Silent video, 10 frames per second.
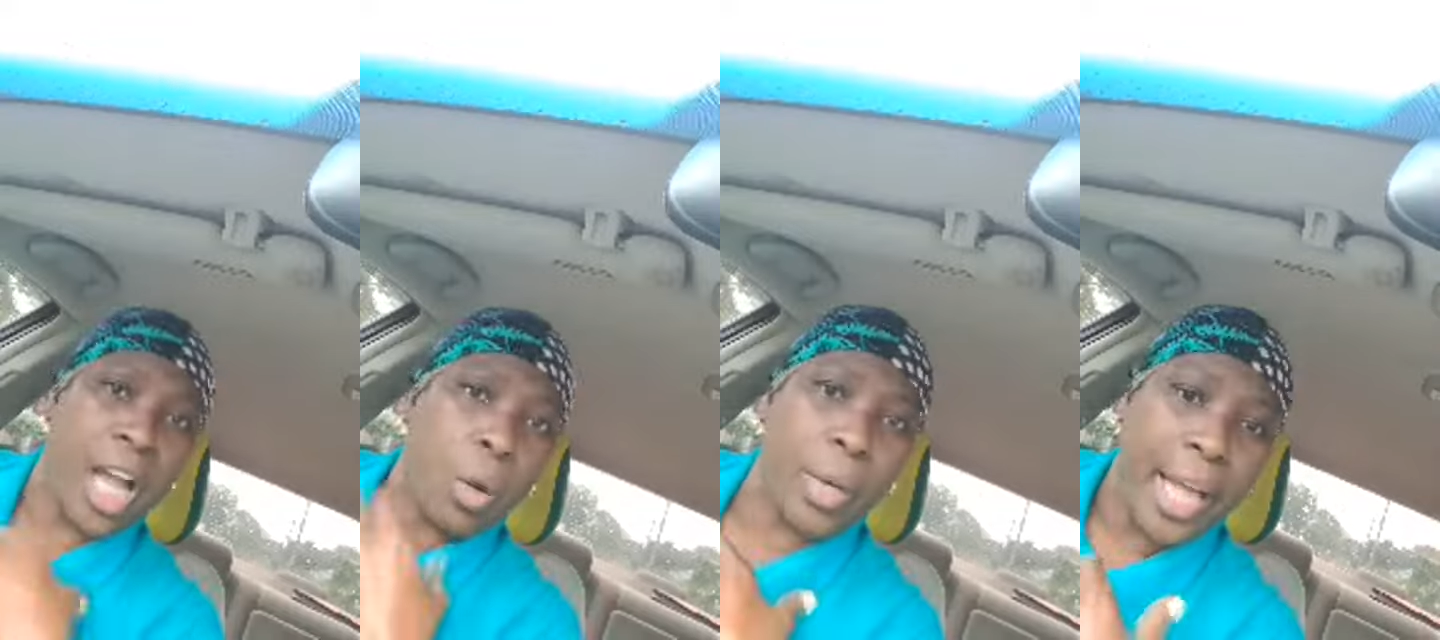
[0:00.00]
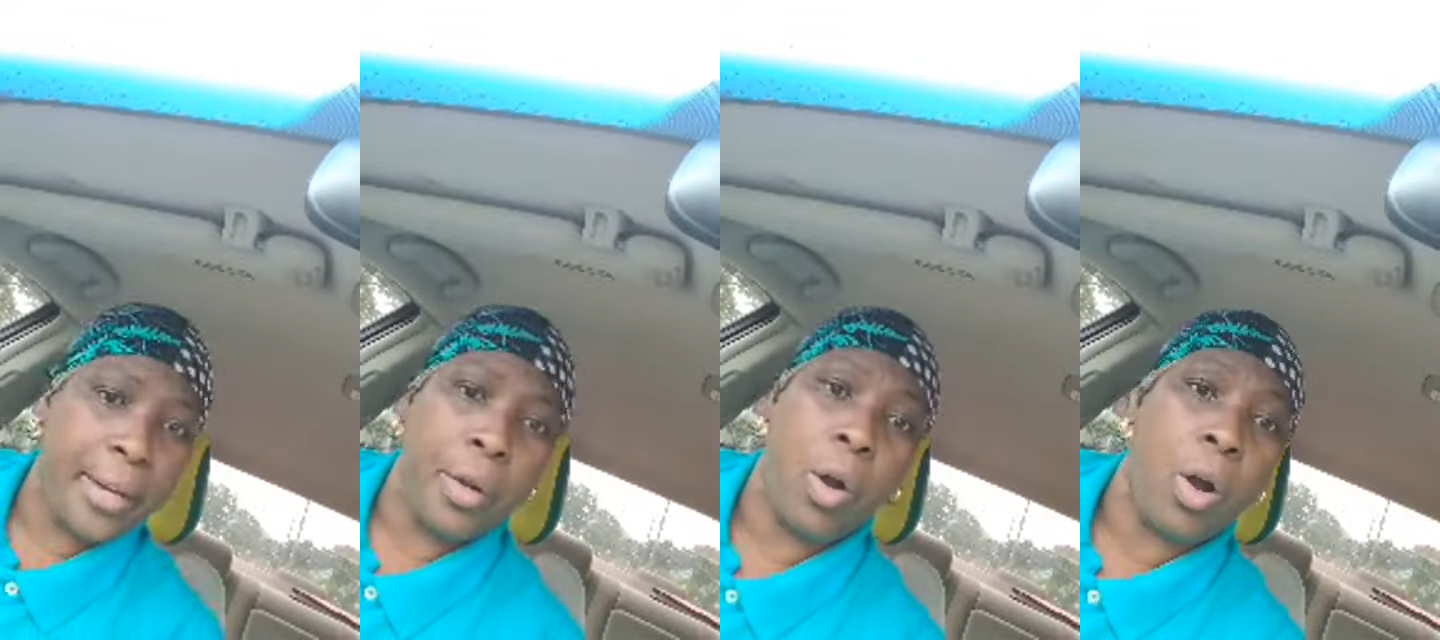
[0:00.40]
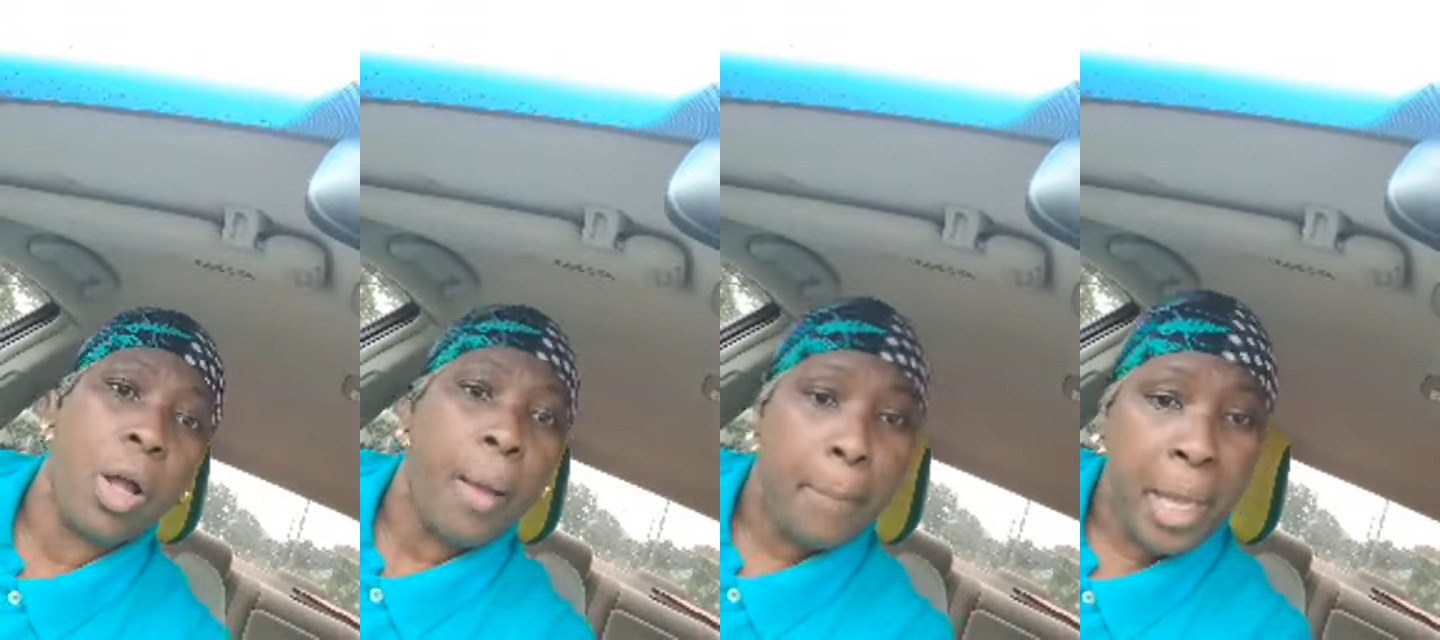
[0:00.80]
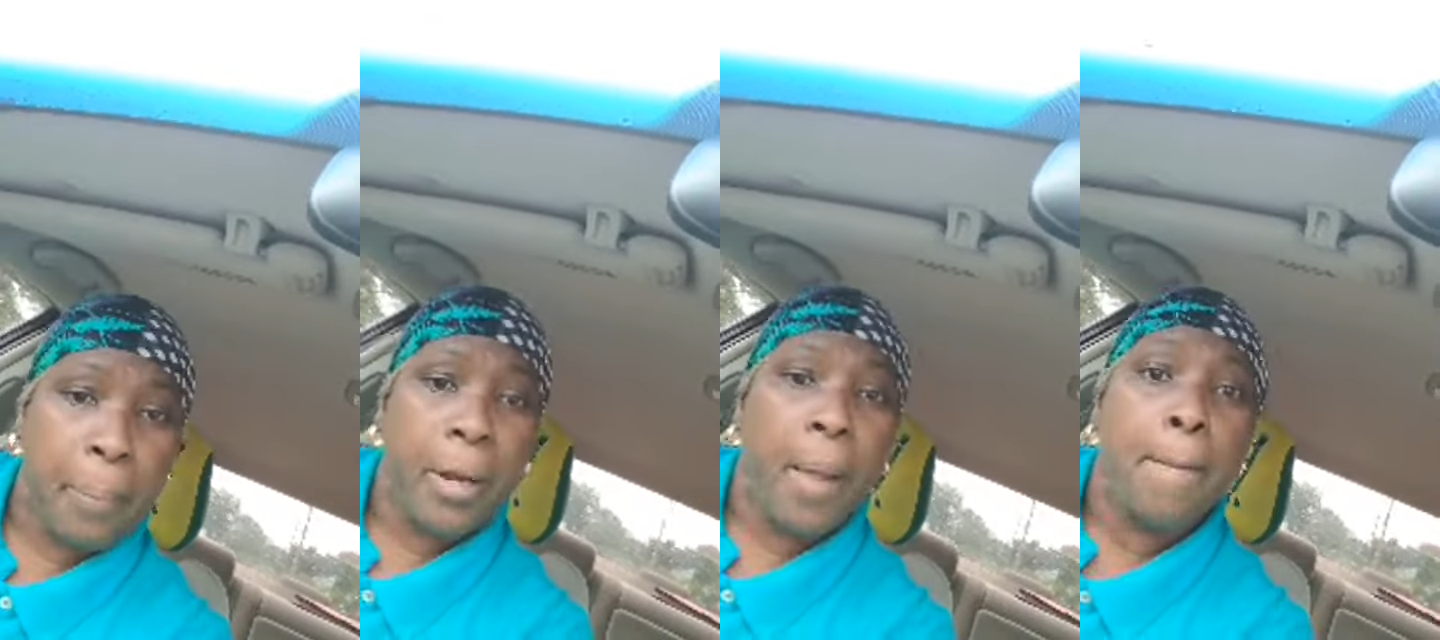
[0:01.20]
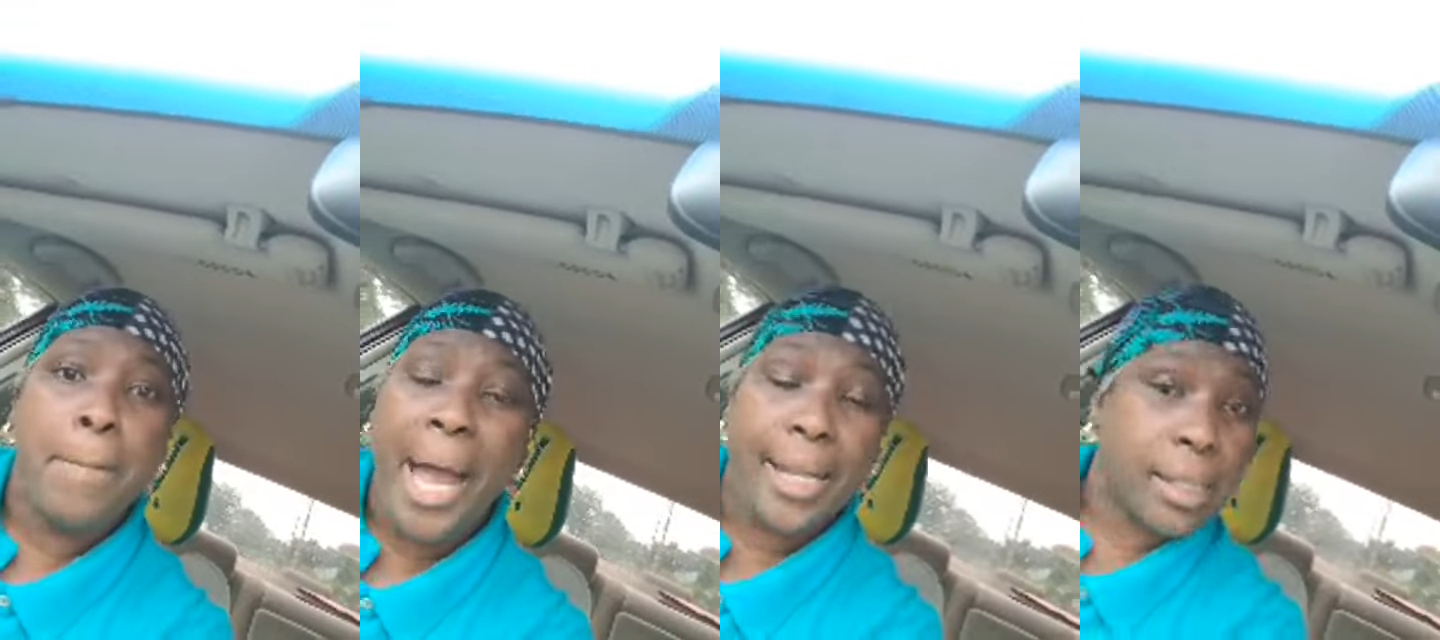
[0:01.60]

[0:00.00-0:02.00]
talk what I know. People, bye.